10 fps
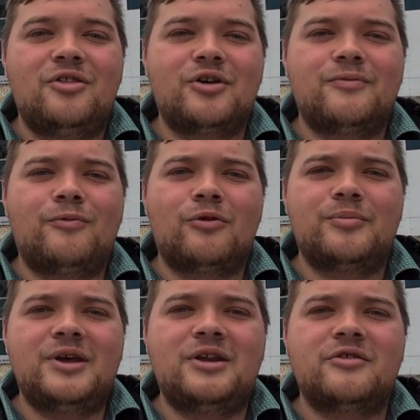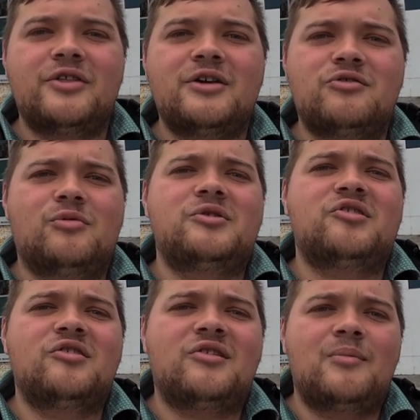Looking forward to being here. Thank you so much
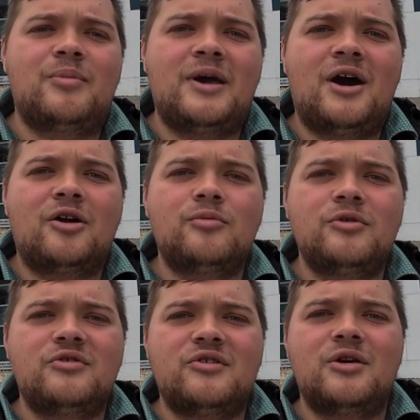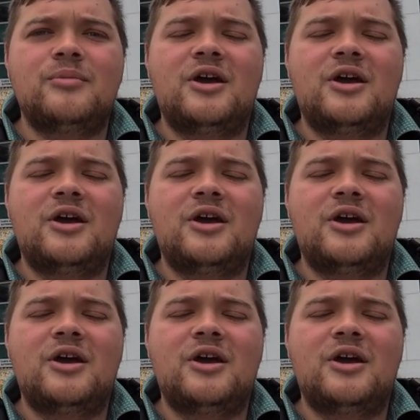to the Tampa Bay Auto Museum.